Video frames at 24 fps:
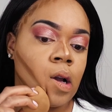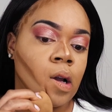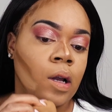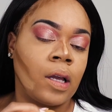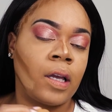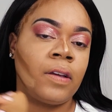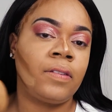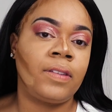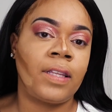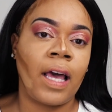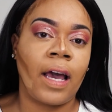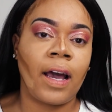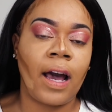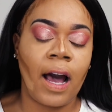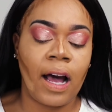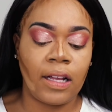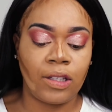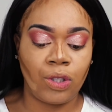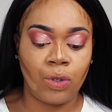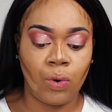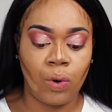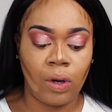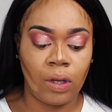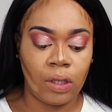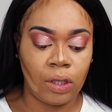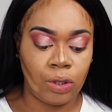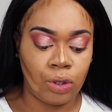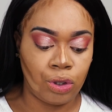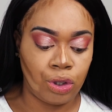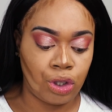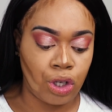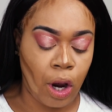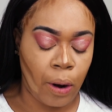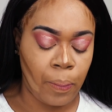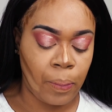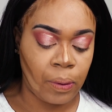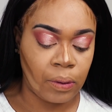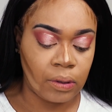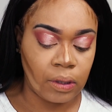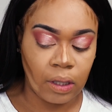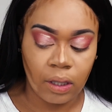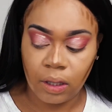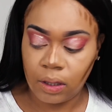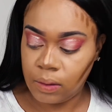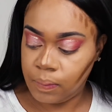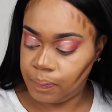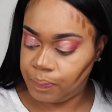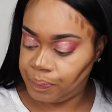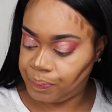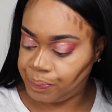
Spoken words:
gives that contour a little sharper look.